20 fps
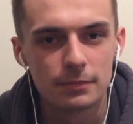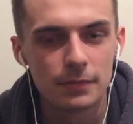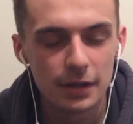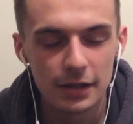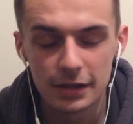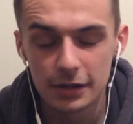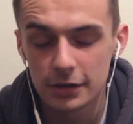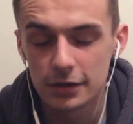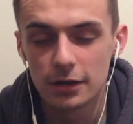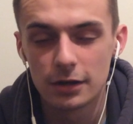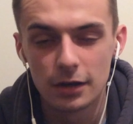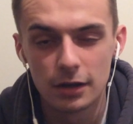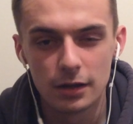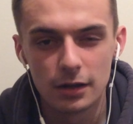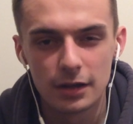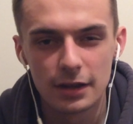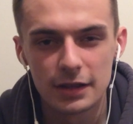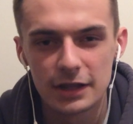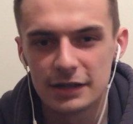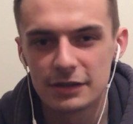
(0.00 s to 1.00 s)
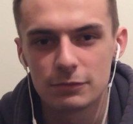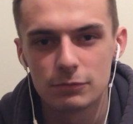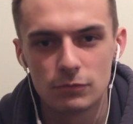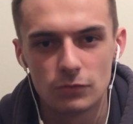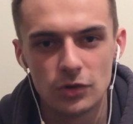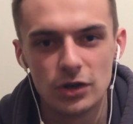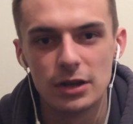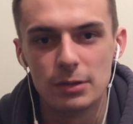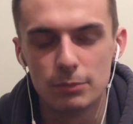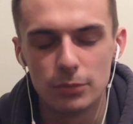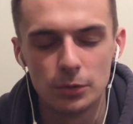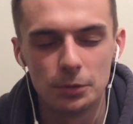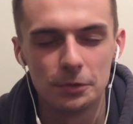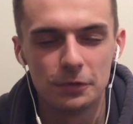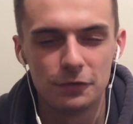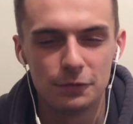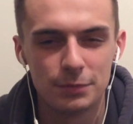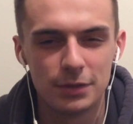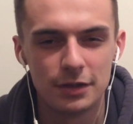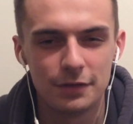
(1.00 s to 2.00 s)
And that's really
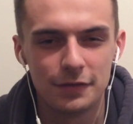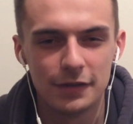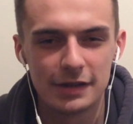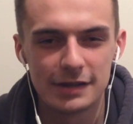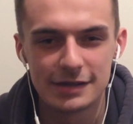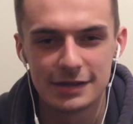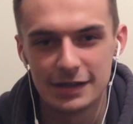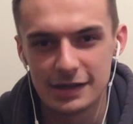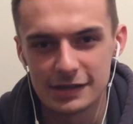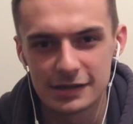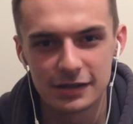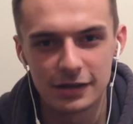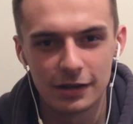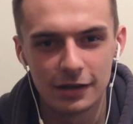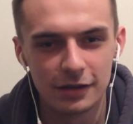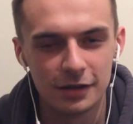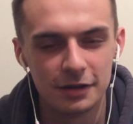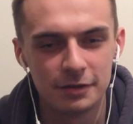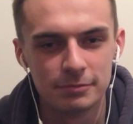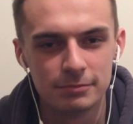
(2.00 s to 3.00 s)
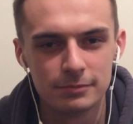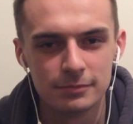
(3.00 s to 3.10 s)
important for me, the fact that he's going to learn.